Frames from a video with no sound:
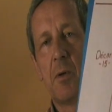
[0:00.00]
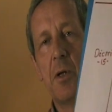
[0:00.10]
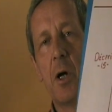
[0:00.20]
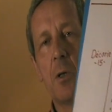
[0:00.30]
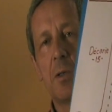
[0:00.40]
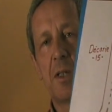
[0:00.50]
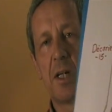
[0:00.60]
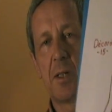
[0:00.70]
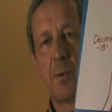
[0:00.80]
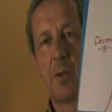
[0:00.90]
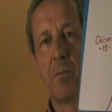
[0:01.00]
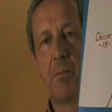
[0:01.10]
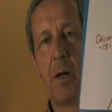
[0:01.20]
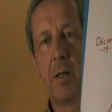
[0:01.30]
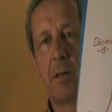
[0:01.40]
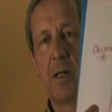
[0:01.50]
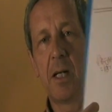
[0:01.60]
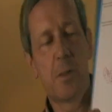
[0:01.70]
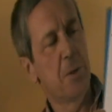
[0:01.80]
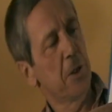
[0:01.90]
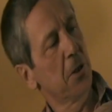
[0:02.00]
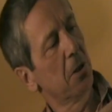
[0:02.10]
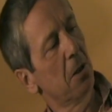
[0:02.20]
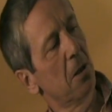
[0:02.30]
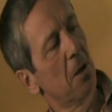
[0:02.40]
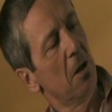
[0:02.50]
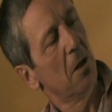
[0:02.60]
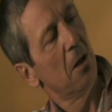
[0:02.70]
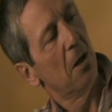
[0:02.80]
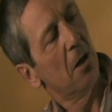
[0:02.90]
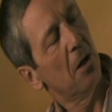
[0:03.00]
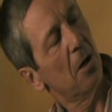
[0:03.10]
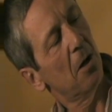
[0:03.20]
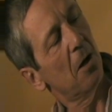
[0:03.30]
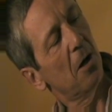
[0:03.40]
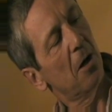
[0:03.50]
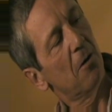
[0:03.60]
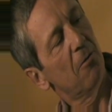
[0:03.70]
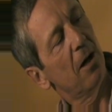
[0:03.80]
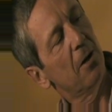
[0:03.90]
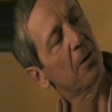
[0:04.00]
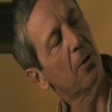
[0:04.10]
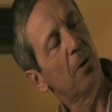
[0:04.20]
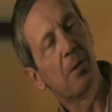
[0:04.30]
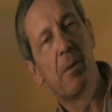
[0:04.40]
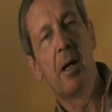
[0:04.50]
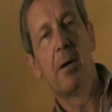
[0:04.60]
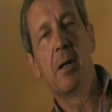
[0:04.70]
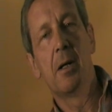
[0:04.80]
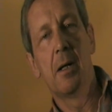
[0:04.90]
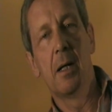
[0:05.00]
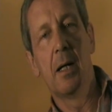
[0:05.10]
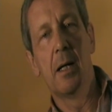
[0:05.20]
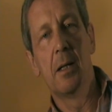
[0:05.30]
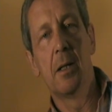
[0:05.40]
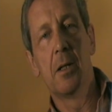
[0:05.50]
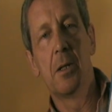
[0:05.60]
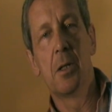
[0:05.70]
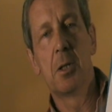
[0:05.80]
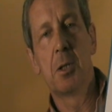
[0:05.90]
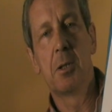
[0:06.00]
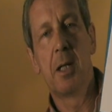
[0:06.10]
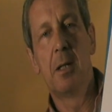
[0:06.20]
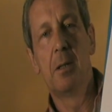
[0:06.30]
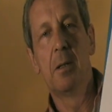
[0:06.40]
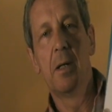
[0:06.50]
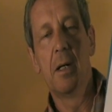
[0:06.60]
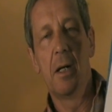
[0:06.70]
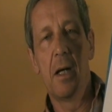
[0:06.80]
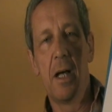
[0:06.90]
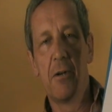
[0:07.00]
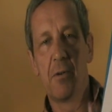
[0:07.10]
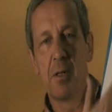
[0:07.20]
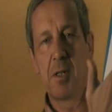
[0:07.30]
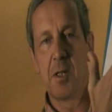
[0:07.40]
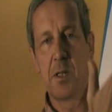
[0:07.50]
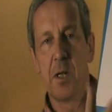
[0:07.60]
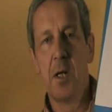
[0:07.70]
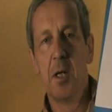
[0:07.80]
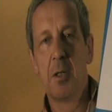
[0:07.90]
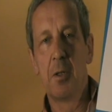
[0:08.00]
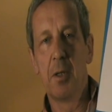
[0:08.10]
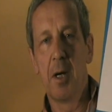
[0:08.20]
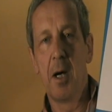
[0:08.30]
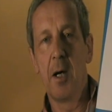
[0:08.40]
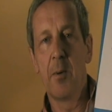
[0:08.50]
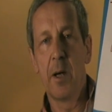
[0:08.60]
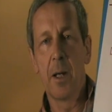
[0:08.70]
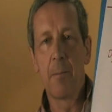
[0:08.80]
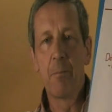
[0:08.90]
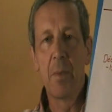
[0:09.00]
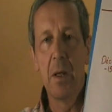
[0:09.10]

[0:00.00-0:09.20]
nodes, as it were, bottlenecks which occur around the Queen Mary and the Jean Talon entrances to the highway.